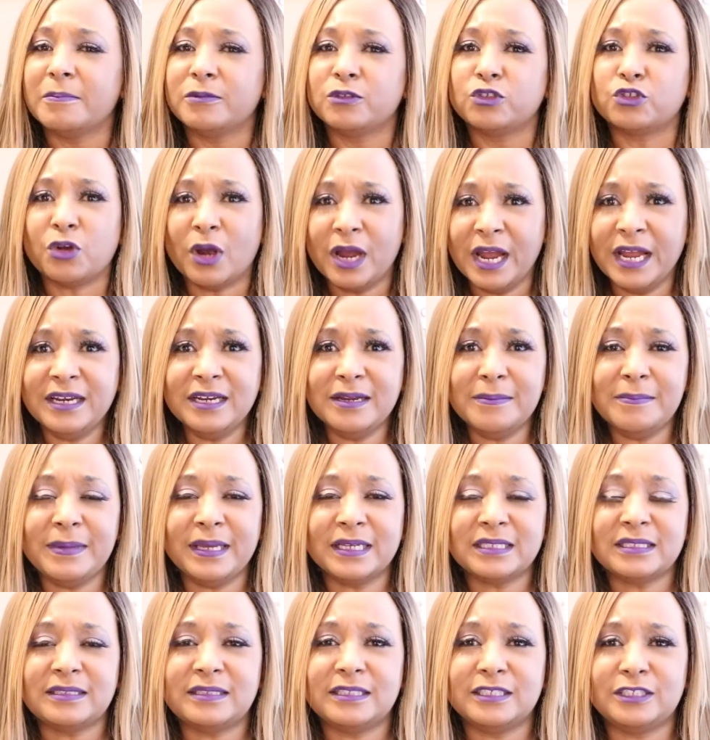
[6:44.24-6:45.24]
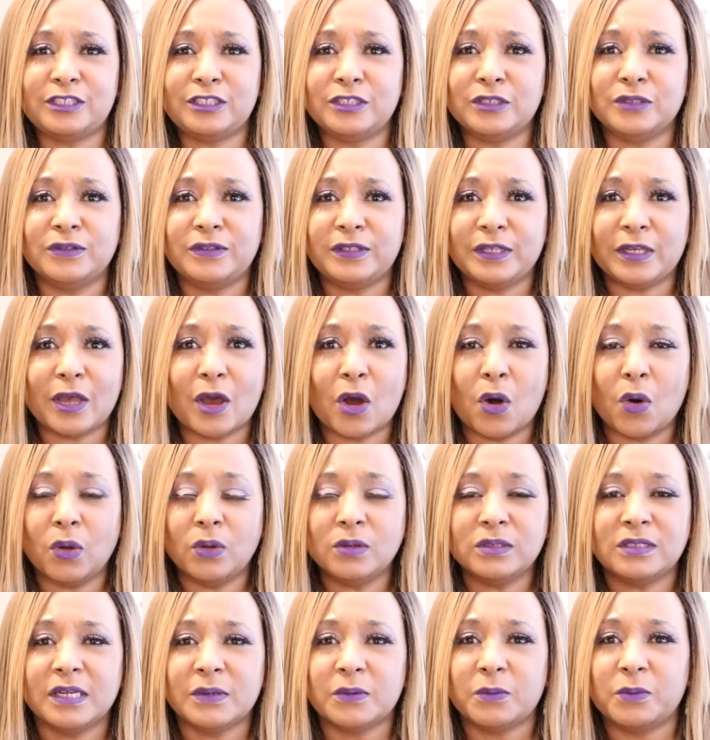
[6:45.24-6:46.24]
trying to mix the two, the
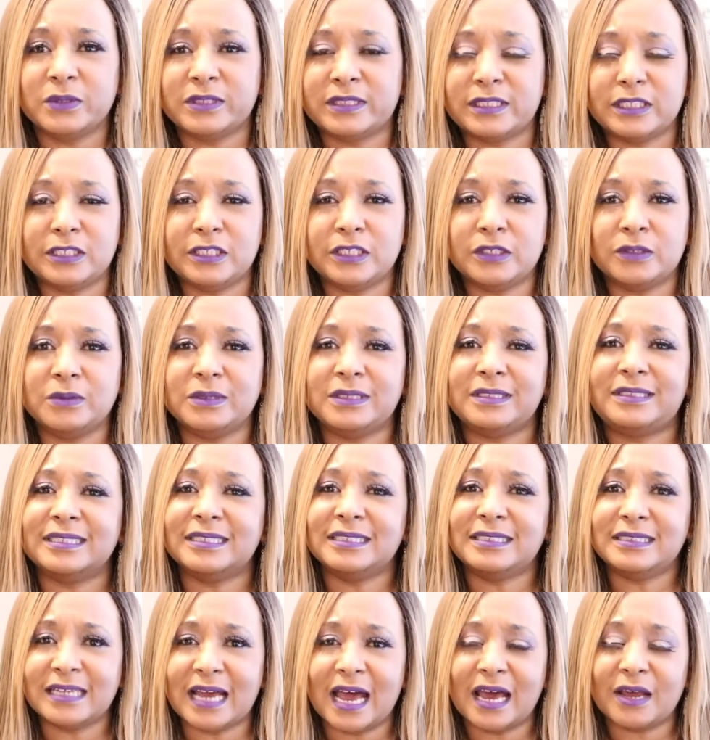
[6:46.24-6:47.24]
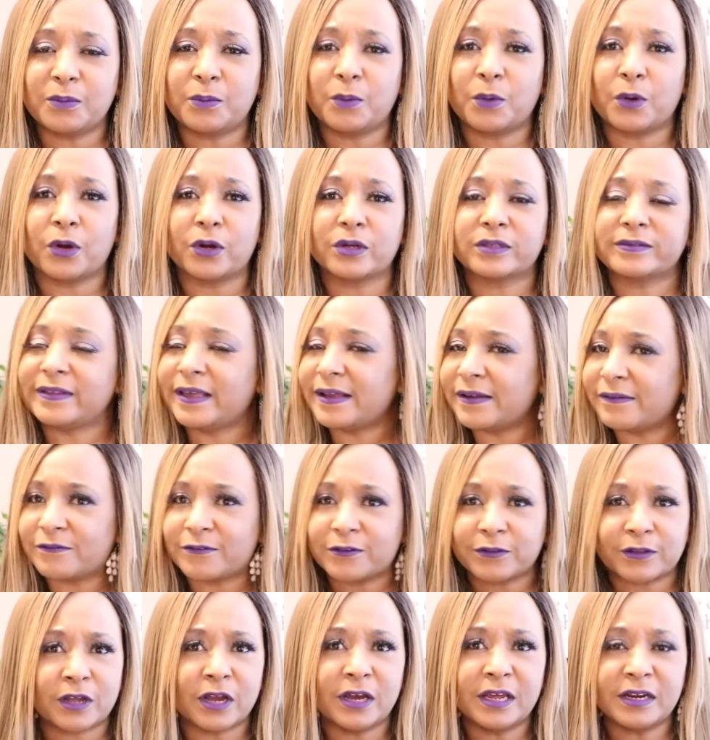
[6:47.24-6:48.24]
old with the new, did not work.
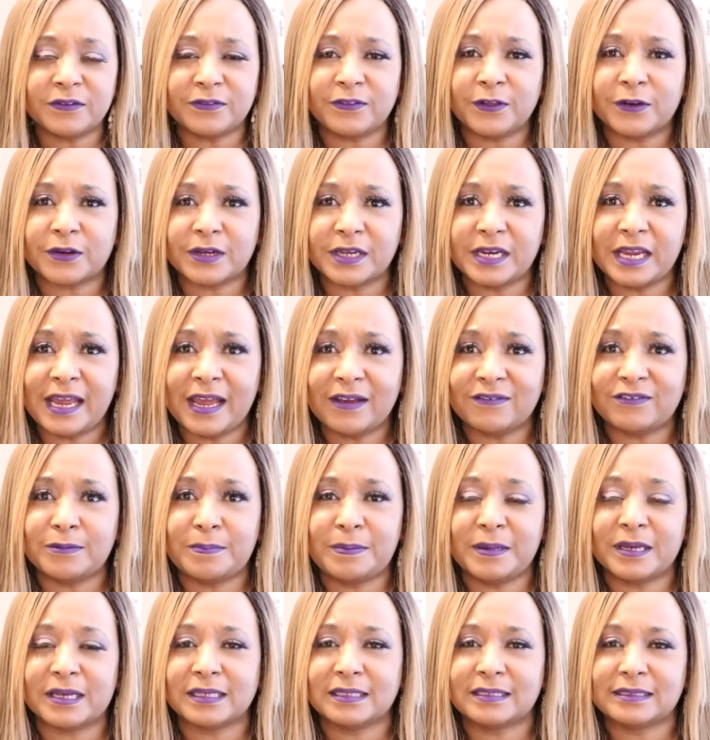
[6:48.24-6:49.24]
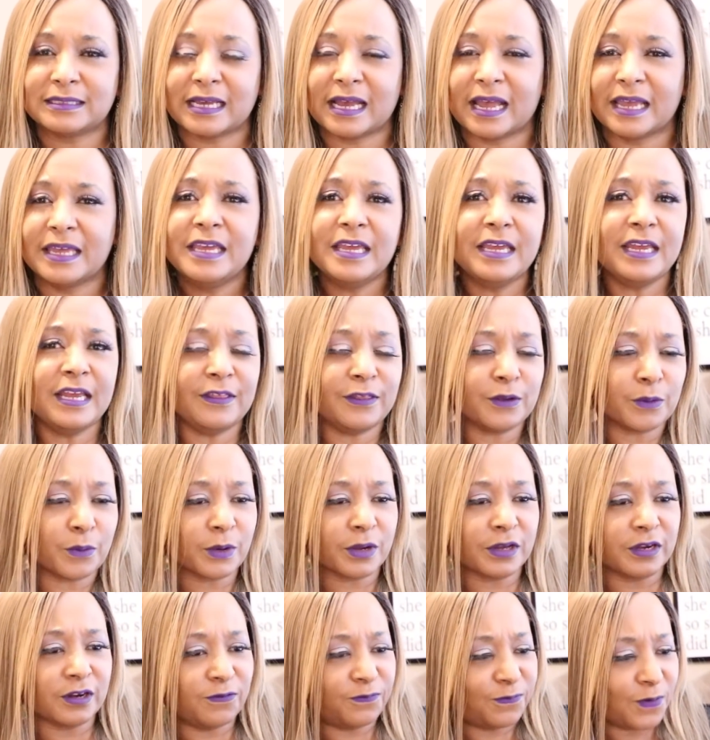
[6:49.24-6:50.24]
They're going to have to pick a side. Either
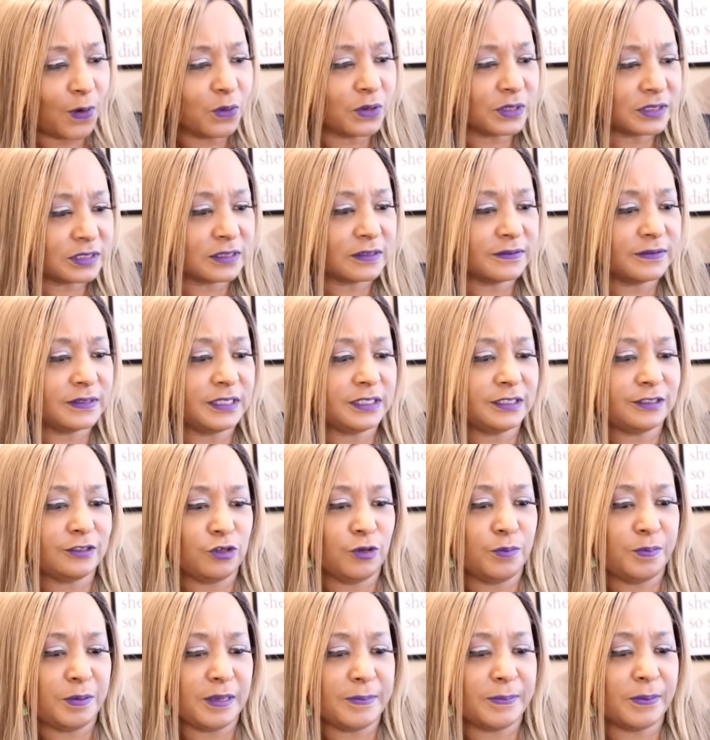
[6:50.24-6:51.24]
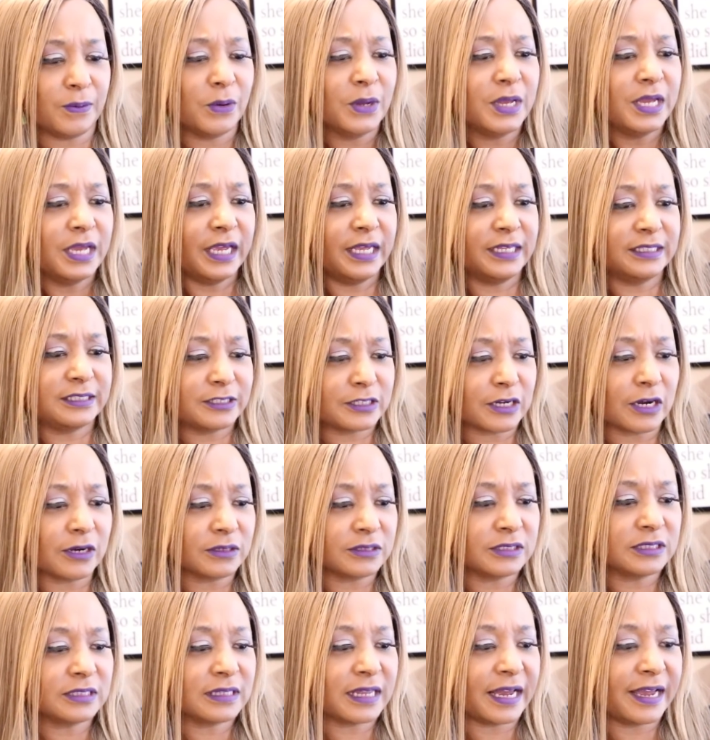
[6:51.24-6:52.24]
we're going to focus on these new people and
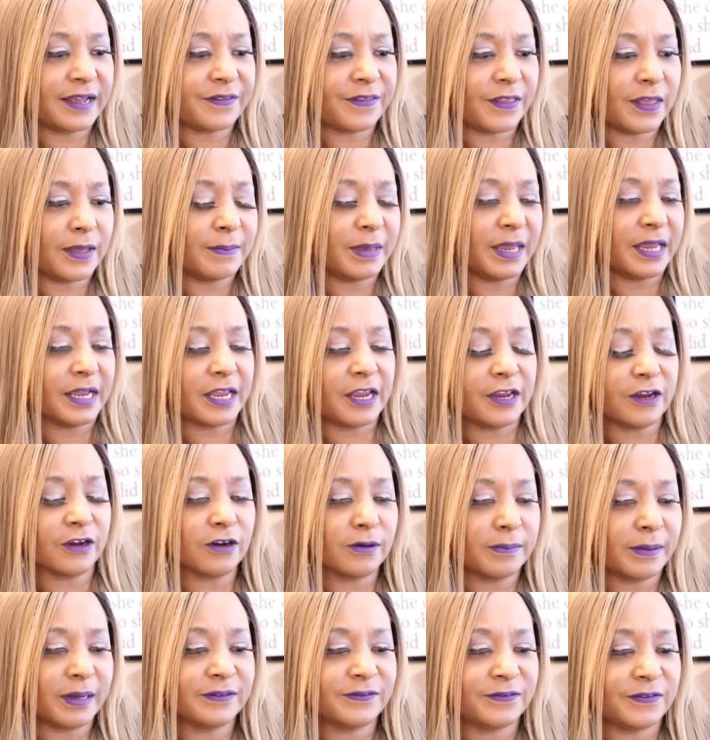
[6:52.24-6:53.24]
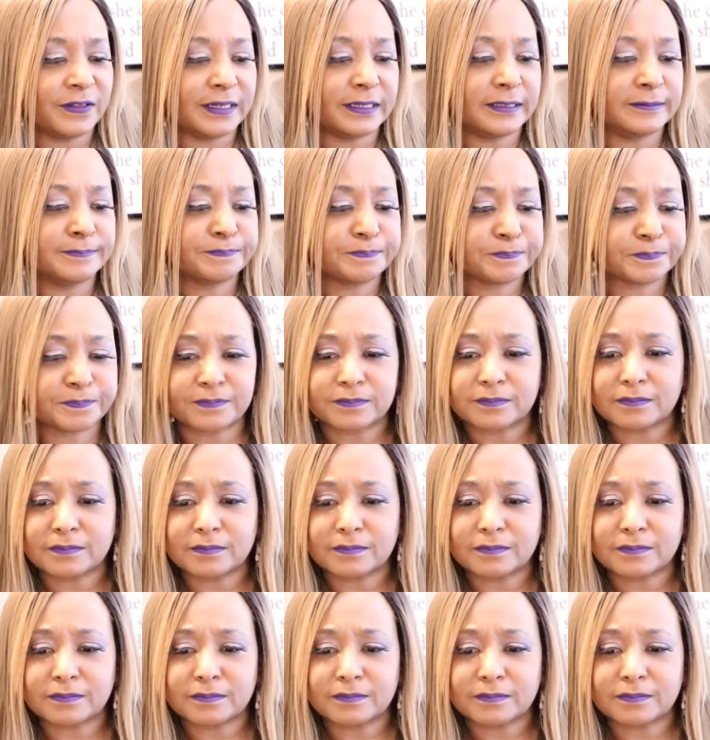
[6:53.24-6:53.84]
start to like them and care about them,